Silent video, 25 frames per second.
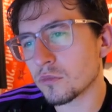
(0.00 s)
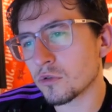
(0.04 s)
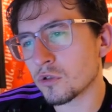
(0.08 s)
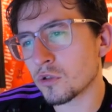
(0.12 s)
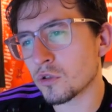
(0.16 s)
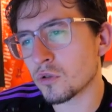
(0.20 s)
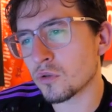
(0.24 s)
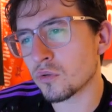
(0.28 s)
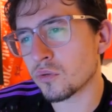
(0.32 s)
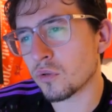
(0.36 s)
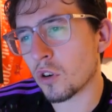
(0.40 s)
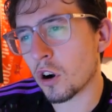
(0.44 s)

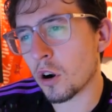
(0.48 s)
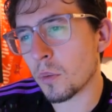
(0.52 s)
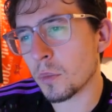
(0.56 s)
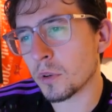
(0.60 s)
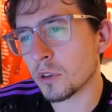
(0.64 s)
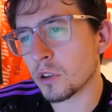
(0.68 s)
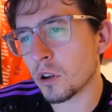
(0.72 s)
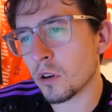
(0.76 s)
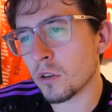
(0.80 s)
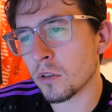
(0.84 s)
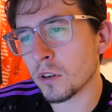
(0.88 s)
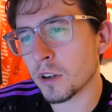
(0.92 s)
drawing
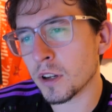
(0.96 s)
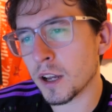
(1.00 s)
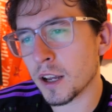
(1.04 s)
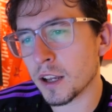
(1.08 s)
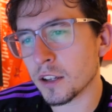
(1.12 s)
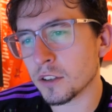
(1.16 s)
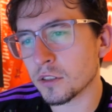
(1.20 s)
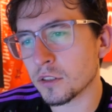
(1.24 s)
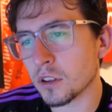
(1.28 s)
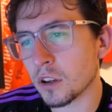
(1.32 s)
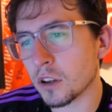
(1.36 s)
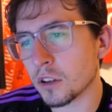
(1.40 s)
with
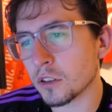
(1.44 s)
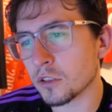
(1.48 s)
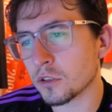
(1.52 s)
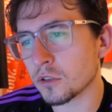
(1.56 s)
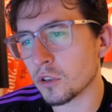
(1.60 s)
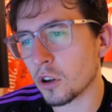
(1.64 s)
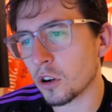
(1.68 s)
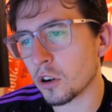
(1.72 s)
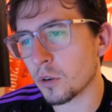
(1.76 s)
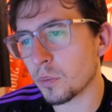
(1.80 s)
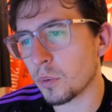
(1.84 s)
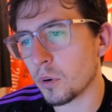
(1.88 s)
Doncaster.
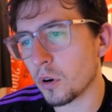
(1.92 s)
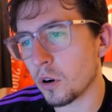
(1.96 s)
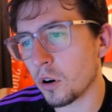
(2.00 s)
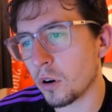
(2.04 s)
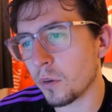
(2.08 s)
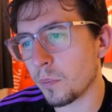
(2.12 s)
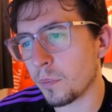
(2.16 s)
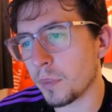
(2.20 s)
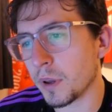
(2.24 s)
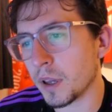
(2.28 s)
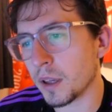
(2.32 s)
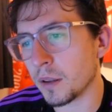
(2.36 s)

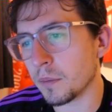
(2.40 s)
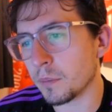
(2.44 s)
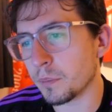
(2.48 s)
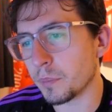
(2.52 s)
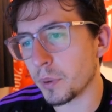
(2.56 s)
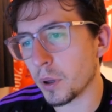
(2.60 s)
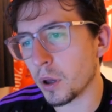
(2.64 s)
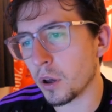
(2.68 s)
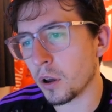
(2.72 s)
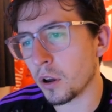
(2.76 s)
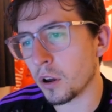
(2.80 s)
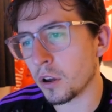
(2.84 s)
Stockport beating
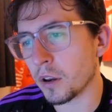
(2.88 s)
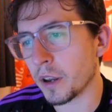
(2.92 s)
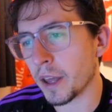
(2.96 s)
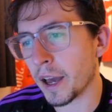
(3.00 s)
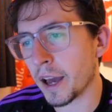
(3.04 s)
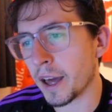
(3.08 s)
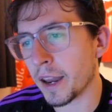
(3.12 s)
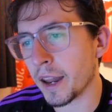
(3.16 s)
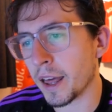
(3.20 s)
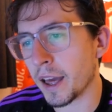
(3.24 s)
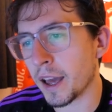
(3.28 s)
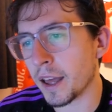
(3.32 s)
Burton,
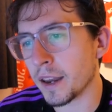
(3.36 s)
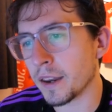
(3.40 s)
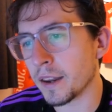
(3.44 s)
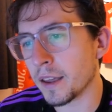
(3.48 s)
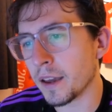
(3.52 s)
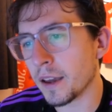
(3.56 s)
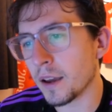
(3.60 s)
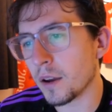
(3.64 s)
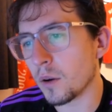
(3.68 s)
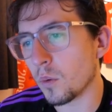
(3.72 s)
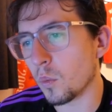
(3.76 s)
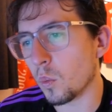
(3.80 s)
and then
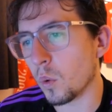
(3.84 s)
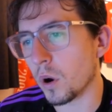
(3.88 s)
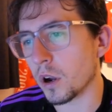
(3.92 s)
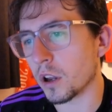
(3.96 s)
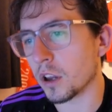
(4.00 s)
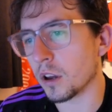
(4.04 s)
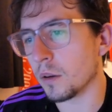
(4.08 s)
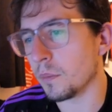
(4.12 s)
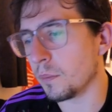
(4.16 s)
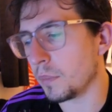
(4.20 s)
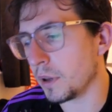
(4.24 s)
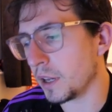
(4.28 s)

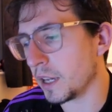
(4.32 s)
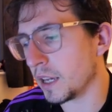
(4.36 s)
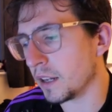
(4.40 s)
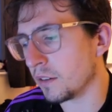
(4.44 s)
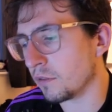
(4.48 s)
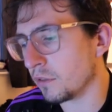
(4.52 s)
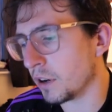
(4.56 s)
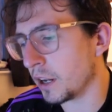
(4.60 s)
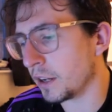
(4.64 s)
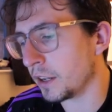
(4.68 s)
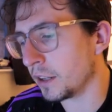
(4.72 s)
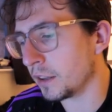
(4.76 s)
Wycombe beating
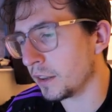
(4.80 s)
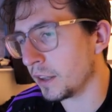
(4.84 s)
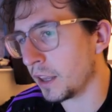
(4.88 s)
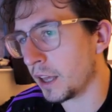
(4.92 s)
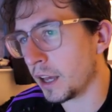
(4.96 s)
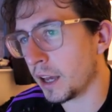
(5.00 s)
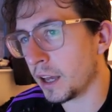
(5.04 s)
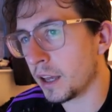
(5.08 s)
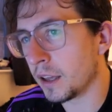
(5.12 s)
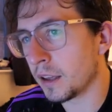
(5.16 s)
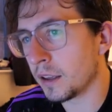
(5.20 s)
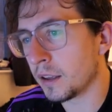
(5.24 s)
Reading
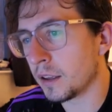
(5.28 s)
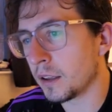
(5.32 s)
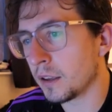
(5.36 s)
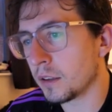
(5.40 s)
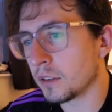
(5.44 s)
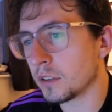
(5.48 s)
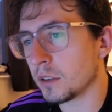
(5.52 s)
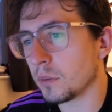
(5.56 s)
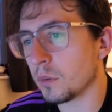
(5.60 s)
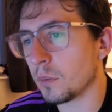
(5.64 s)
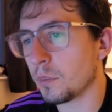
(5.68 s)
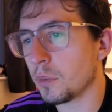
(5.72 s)
there.
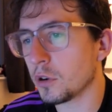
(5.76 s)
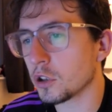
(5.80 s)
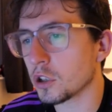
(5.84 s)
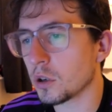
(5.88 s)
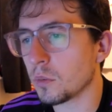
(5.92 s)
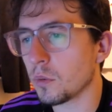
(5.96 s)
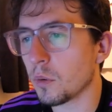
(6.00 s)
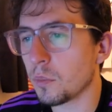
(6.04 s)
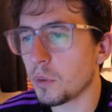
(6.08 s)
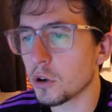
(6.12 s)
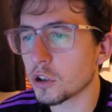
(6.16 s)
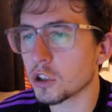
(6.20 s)
So
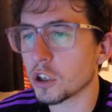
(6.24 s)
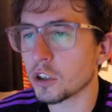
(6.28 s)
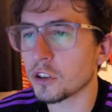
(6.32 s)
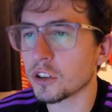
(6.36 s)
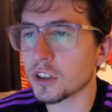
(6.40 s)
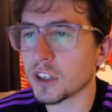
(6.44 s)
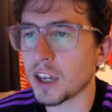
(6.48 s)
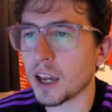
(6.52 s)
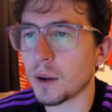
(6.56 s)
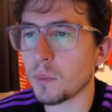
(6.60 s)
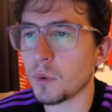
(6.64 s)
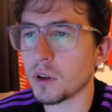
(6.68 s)
we'll push on to
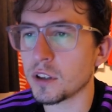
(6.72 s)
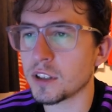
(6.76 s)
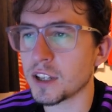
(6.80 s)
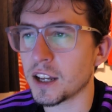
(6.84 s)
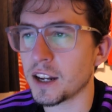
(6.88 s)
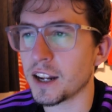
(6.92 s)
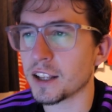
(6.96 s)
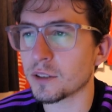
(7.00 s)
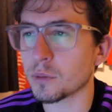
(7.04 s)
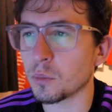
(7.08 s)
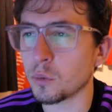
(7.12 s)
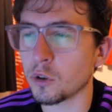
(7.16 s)
game week
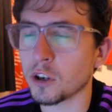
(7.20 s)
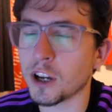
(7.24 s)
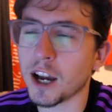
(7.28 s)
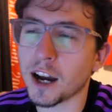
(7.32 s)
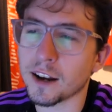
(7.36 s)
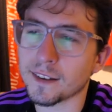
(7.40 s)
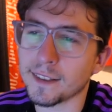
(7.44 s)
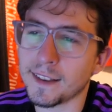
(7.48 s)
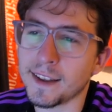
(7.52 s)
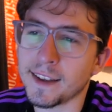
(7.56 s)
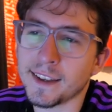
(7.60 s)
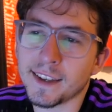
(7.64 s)
10. That's when we'll
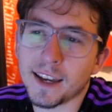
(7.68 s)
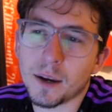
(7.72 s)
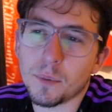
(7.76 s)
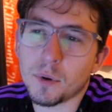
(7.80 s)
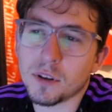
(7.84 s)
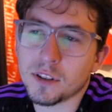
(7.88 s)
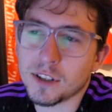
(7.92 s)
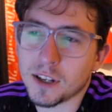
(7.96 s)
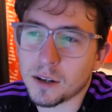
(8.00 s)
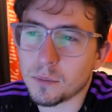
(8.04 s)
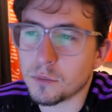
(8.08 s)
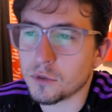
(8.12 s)
calculate in game
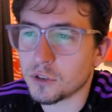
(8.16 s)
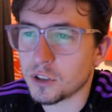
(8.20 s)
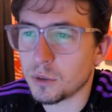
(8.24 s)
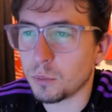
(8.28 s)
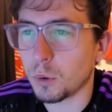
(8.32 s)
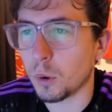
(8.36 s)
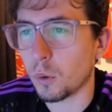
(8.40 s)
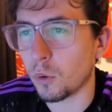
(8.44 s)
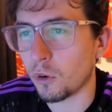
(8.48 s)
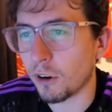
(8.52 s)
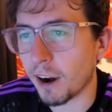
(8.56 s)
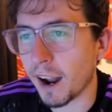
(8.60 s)
week 10, and we'll see
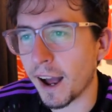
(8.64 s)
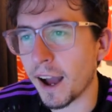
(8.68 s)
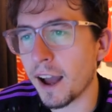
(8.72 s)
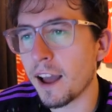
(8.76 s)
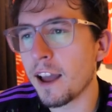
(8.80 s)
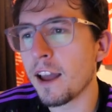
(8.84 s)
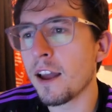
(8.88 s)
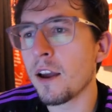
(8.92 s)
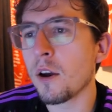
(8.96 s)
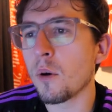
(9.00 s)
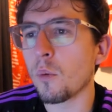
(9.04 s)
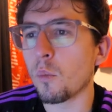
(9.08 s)
where we're at
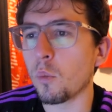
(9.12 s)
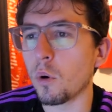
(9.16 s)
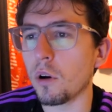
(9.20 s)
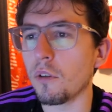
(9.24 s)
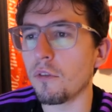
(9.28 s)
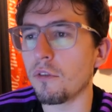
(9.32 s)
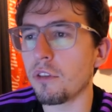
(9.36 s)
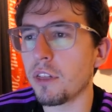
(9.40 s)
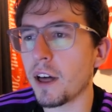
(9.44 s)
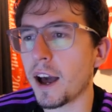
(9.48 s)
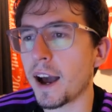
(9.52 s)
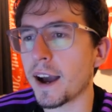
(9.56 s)

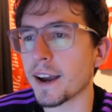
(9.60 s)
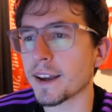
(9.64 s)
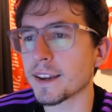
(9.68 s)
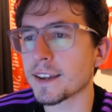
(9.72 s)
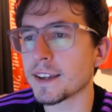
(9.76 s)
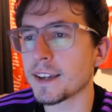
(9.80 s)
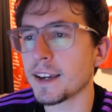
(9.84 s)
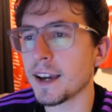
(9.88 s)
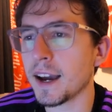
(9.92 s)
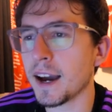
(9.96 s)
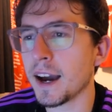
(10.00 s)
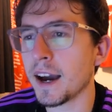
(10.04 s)
with that.
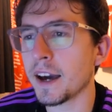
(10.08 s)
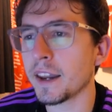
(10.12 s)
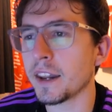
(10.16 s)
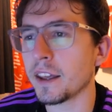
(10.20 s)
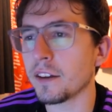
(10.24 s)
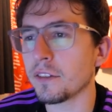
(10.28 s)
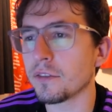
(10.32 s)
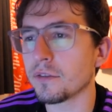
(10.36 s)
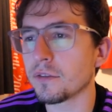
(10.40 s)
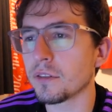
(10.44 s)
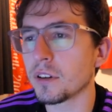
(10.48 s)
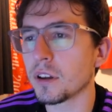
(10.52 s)

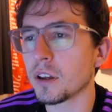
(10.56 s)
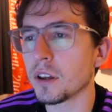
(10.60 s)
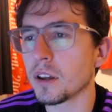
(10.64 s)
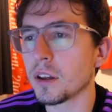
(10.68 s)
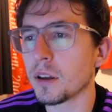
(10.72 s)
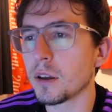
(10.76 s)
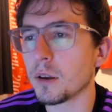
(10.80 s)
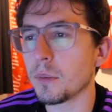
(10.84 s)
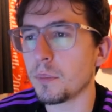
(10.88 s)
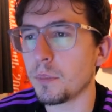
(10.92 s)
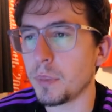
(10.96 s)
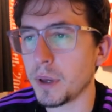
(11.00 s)
Cardiff
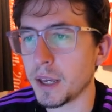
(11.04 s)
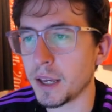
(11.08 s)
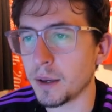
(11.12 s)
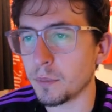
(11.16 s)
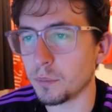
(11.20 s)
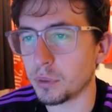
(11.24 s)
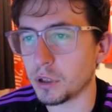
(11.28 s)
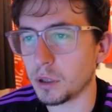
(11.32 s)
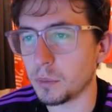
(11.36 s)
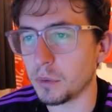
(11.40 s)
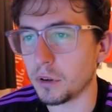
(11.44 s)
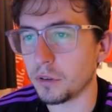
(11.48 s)
beating
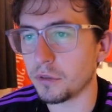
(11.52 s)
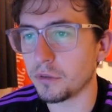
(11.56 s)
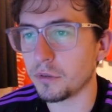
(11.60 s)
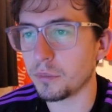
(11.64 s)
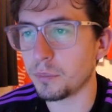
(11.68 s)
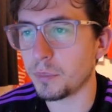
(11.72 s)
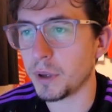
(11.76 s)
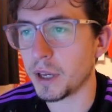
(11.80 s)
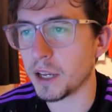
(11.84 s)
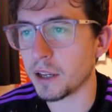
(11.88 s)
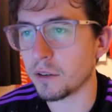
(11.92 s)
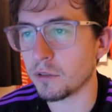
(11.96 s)
Plymouth.
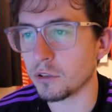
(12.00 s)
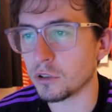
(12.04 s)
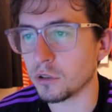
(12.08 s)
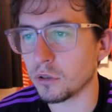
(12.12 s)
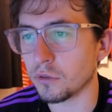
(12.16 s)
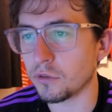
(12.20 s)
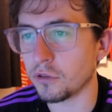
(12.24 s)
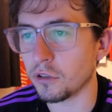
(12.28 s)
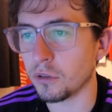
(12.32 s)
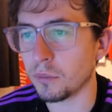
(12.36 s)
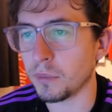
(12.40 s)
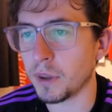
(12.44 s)
Big
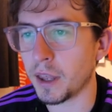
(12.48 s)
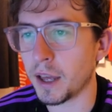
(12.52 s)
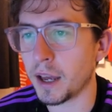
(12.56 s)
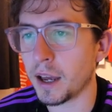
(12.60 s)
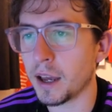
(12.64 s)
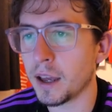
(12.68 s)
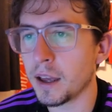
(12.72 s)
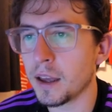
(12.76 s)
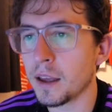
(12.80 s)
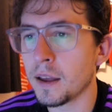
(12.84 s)
result for them there.